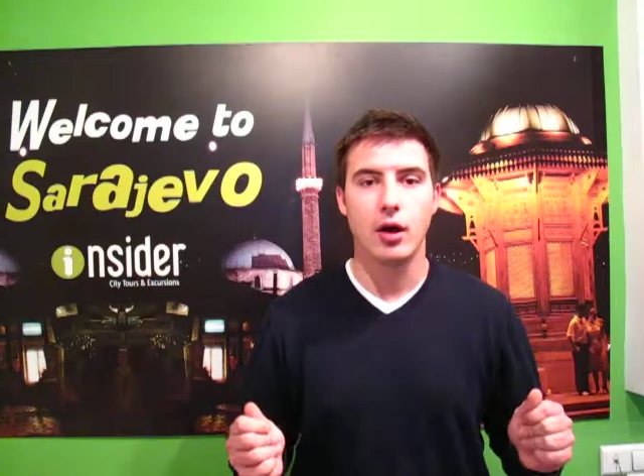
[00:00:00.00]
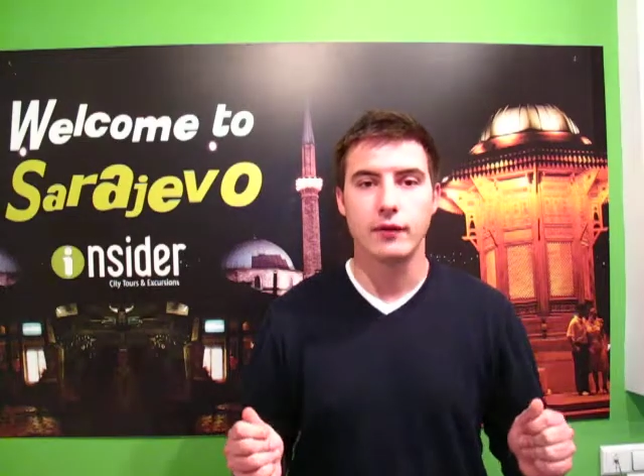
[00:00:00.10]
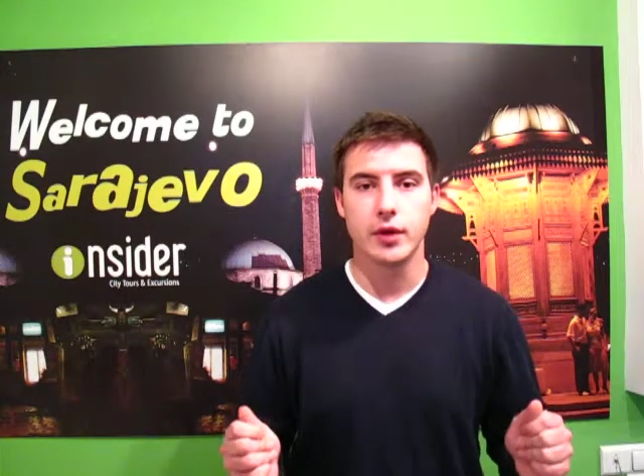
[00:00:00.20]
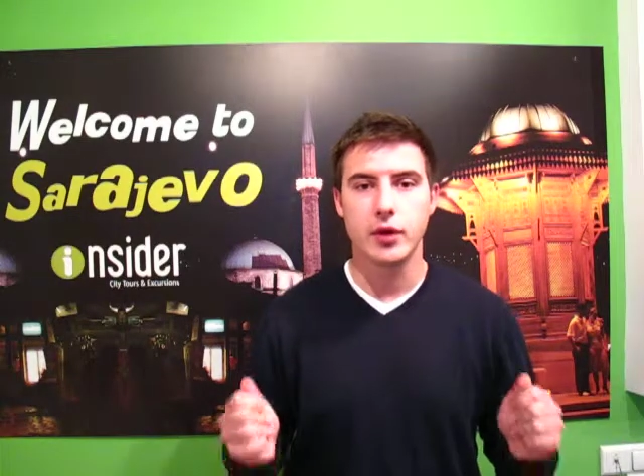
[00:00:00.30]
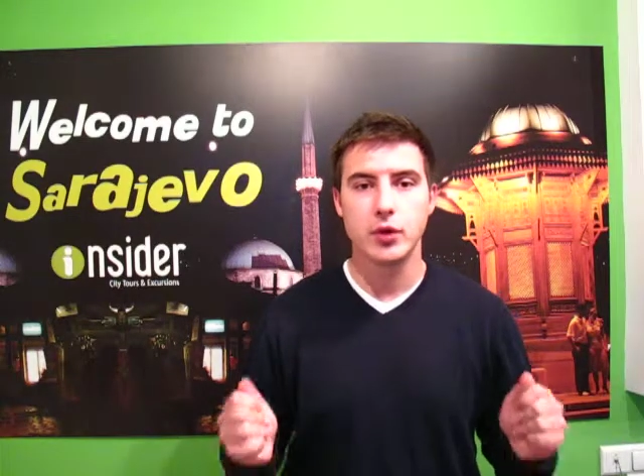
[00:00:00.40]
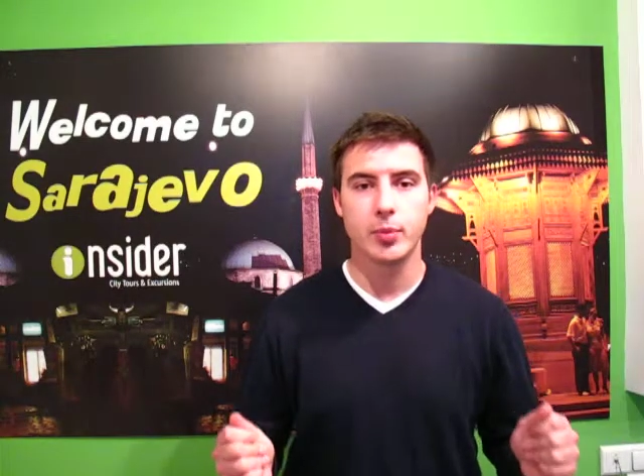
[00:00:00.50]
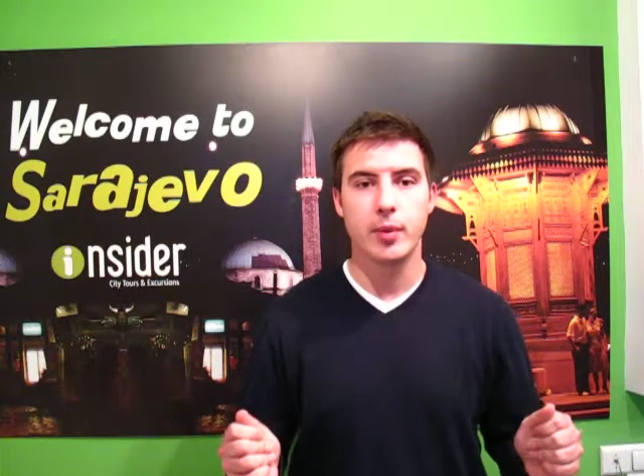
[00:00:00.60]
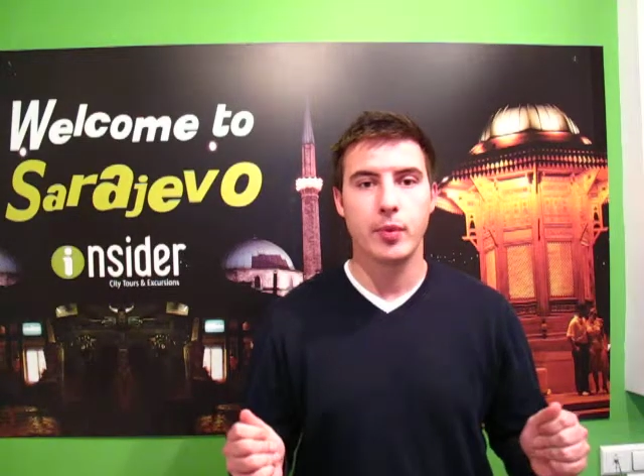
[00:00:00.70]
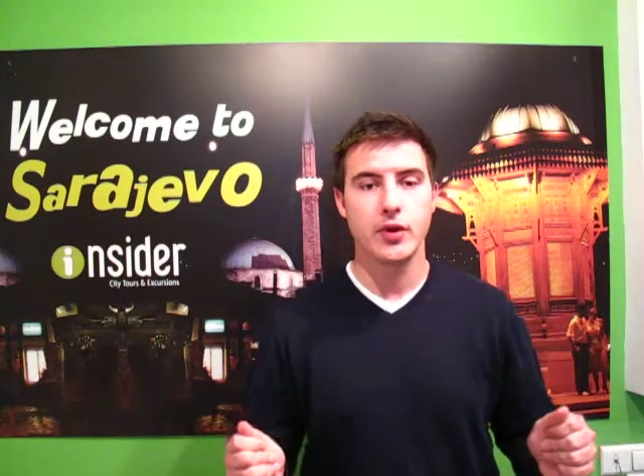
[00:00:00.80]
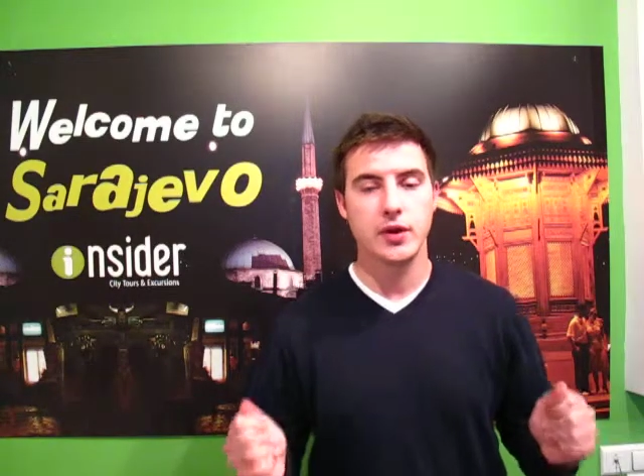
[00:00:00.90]
of the
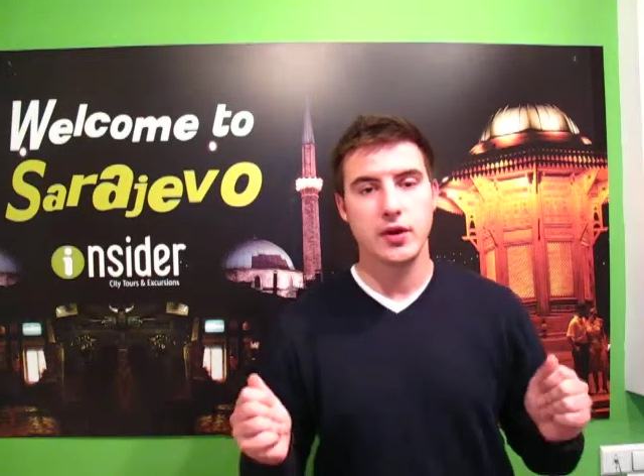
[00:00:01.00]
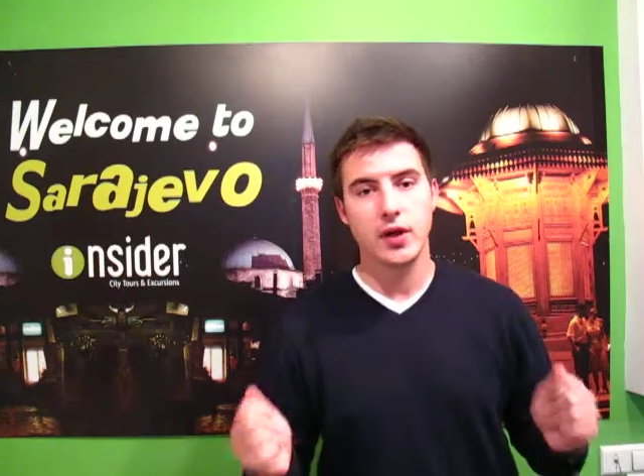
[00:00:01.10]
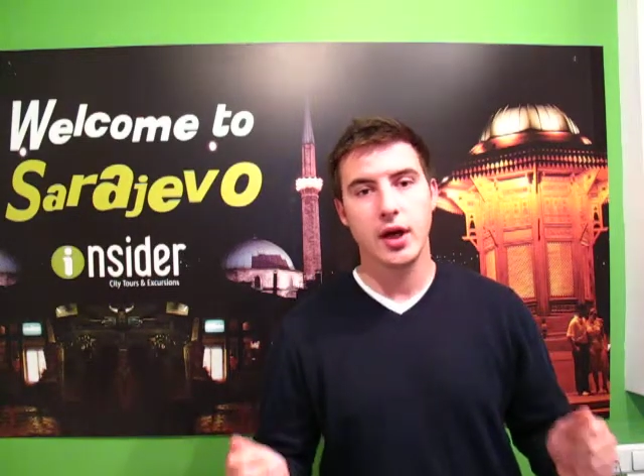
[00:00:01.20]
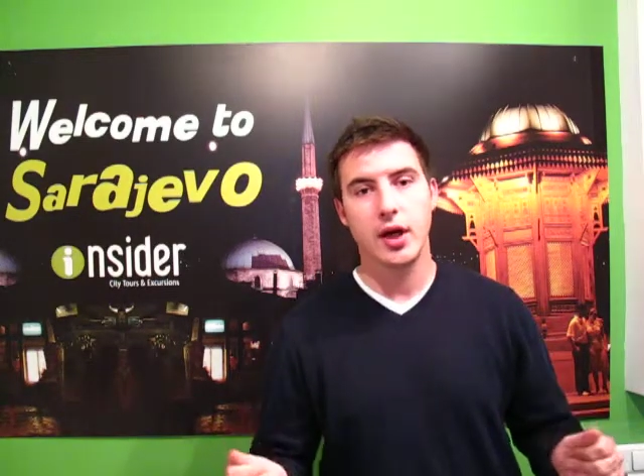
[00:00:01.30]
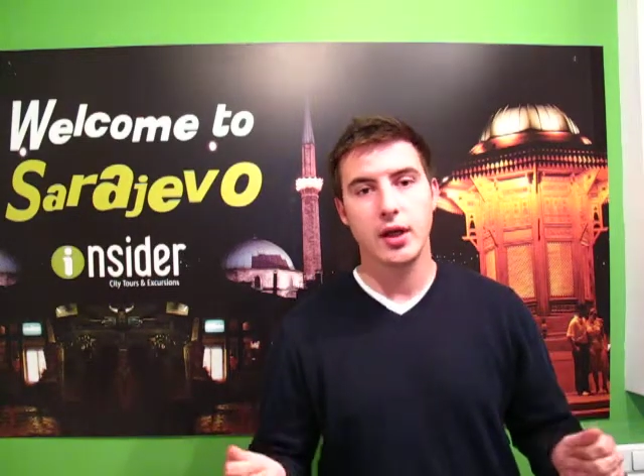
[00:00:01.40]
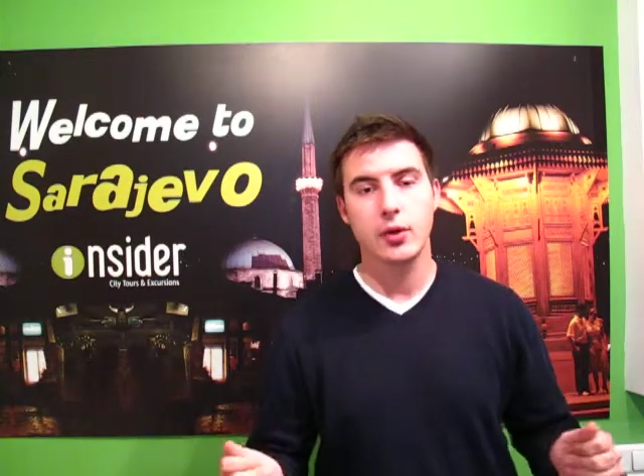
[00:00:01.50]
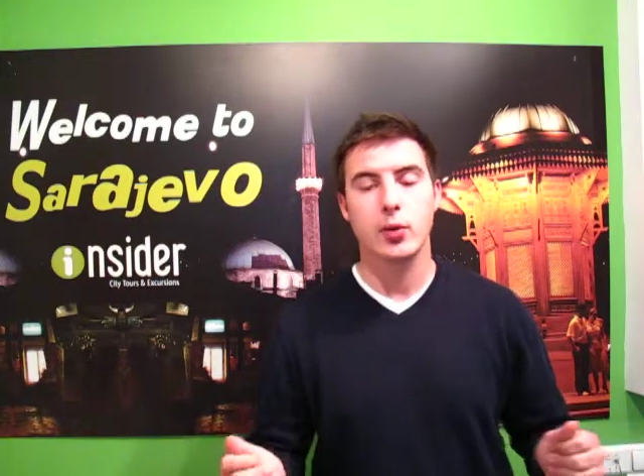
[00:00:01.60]
newspapers in their hand,